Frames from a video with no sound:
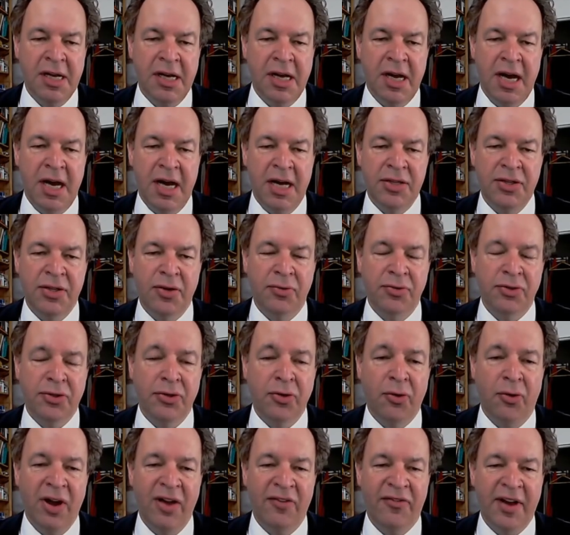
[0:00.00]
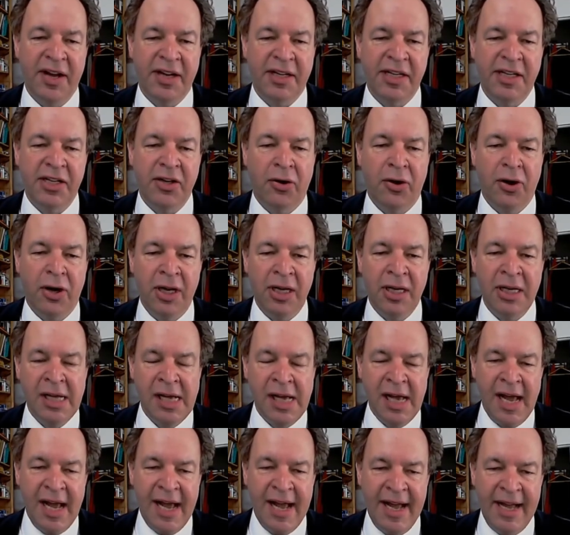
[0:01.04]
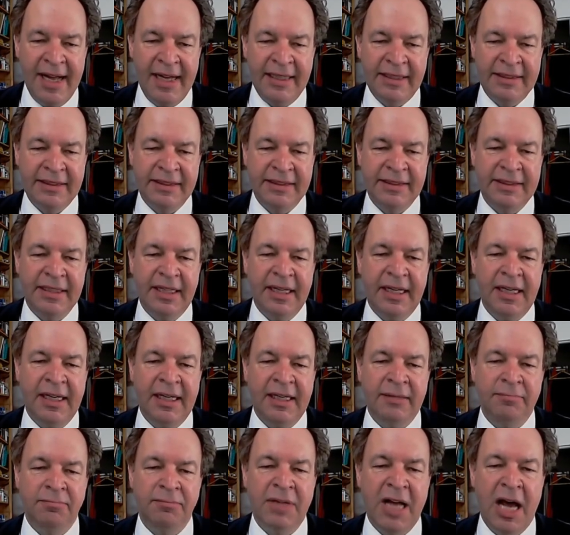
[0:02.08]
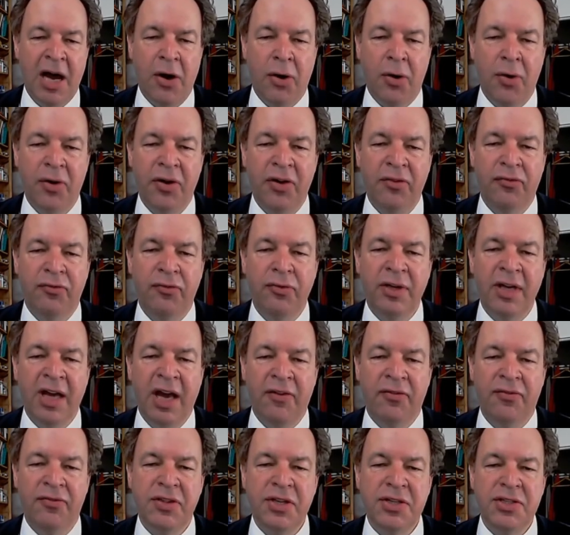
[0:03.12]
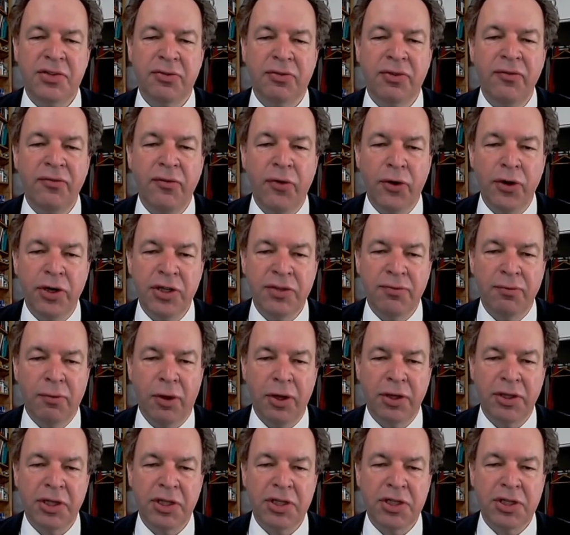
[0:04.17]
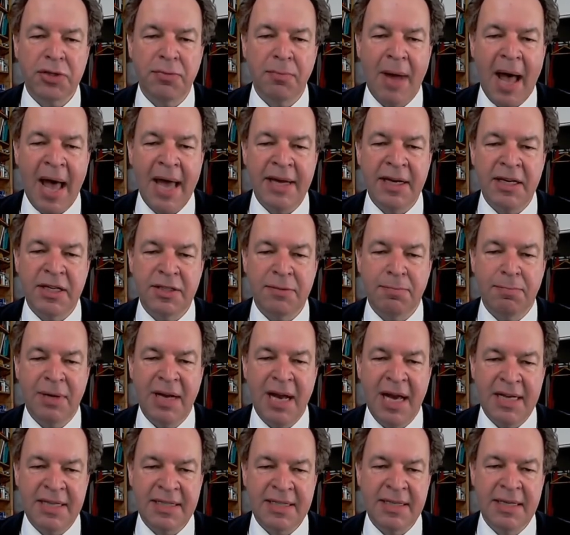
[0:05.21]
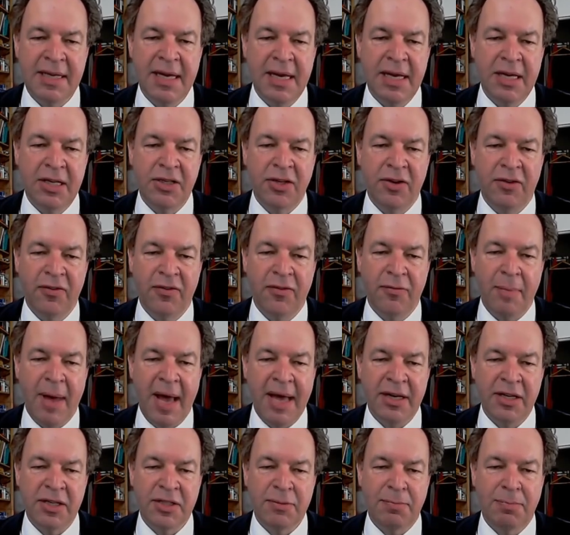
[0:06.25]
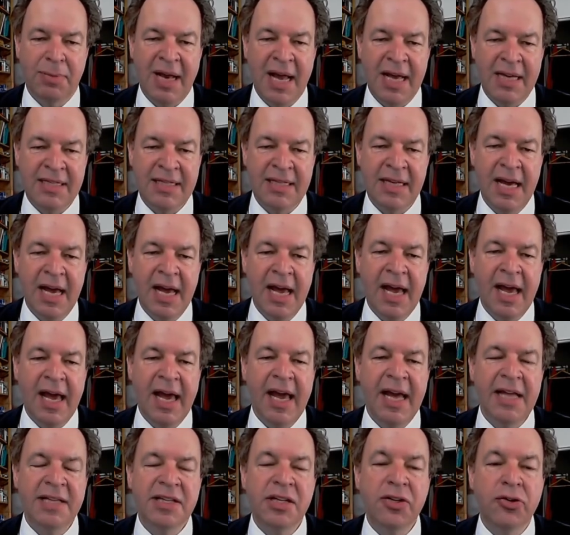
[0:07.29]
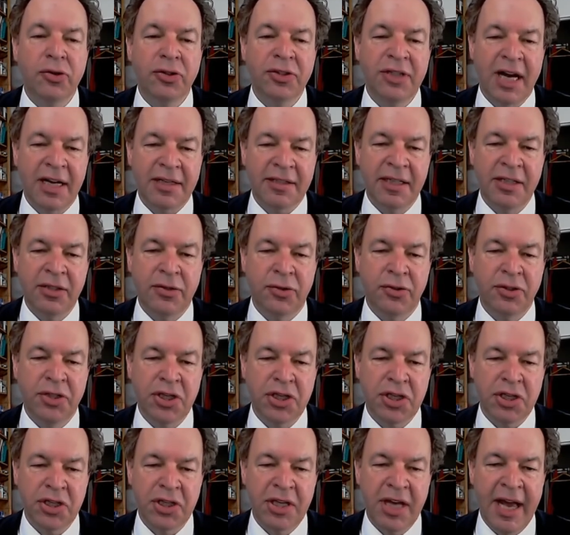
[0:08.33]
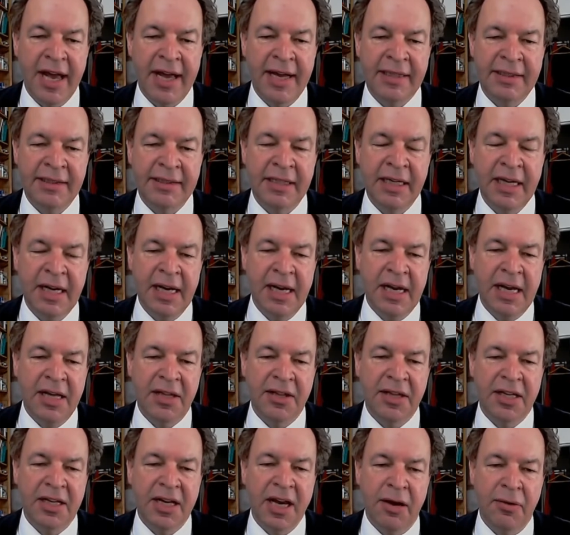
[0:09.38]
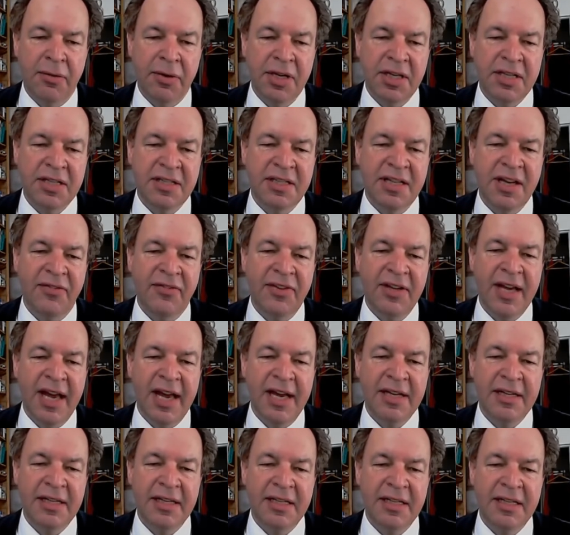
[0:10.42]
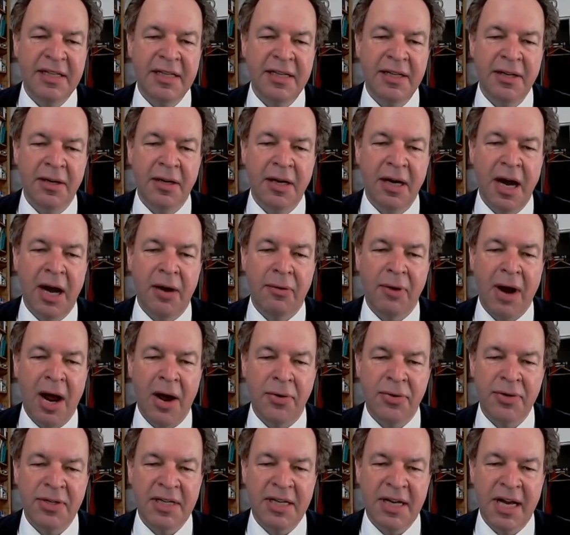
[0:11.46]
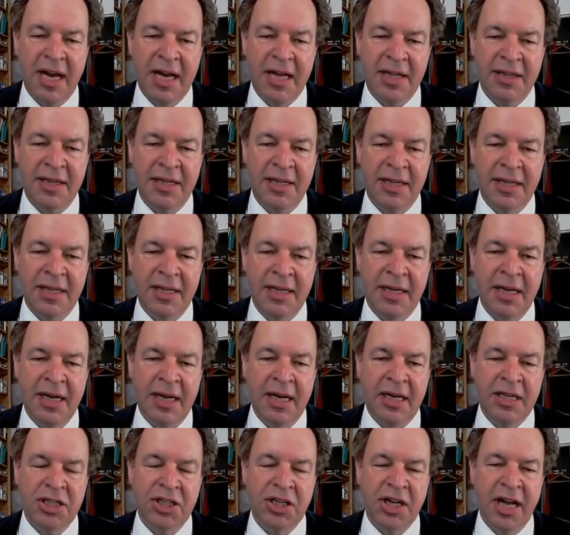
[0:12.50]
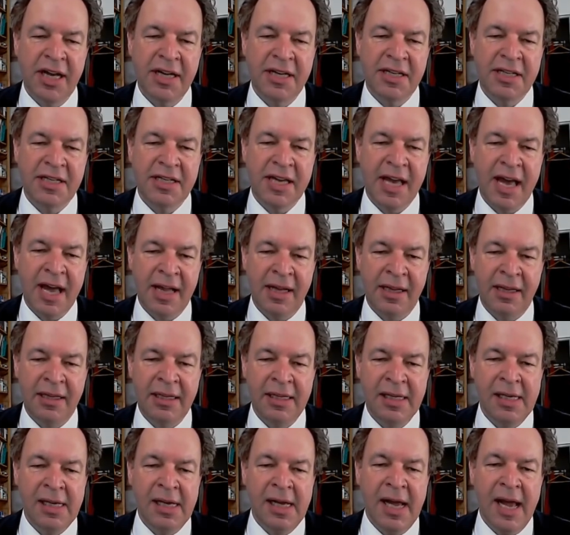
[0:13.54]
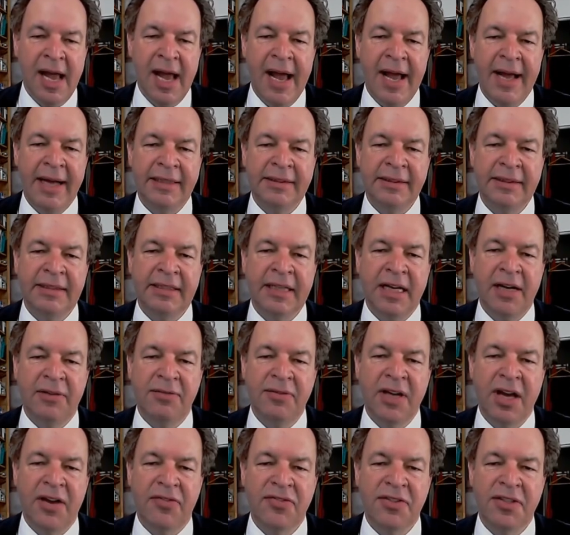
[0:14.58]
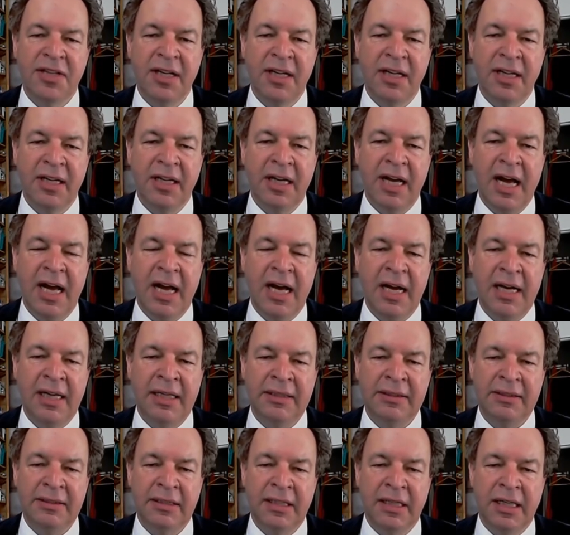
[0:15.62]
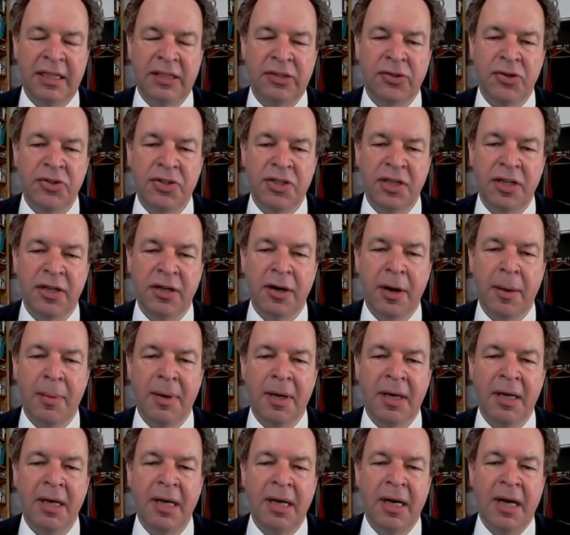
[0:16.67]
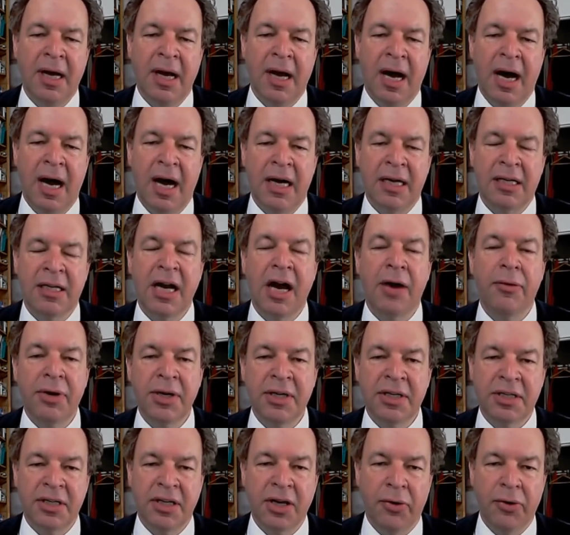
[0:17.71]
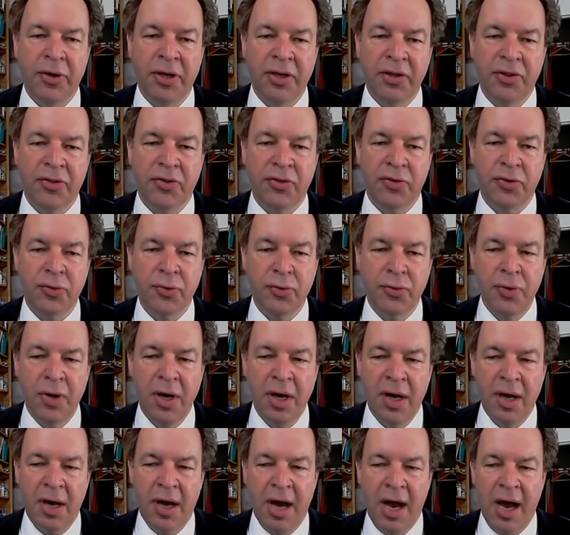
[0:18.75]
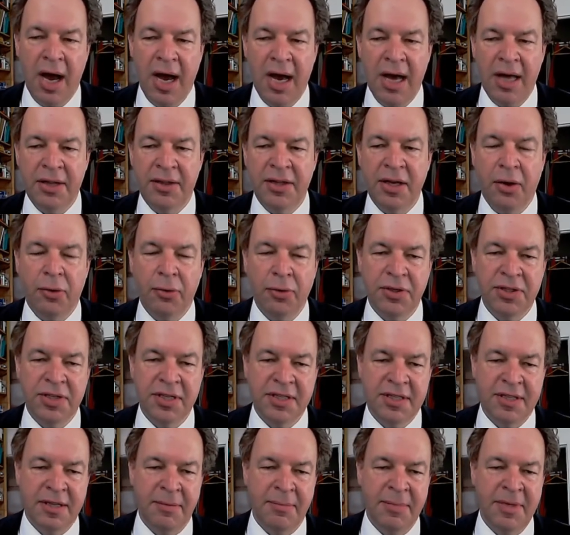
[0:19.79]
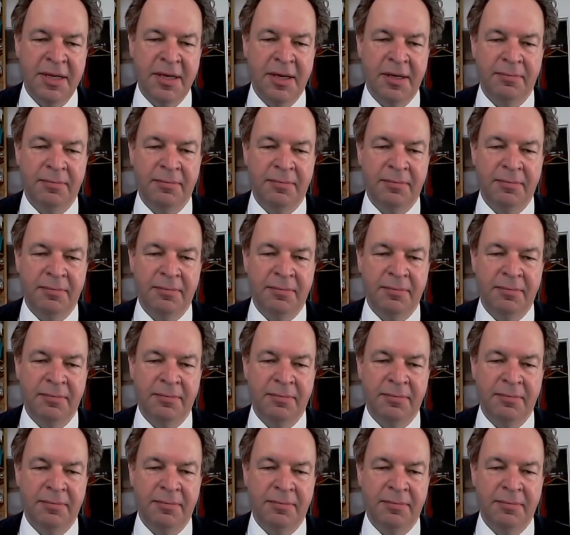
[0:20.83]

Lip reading: Those are no effect at all. And now if we have this reverse voltage minus plus, so with minus plus, it's in conducting condition, and the current is deviated here around the shaded cell, and we have still a considerable current going through the whole system here.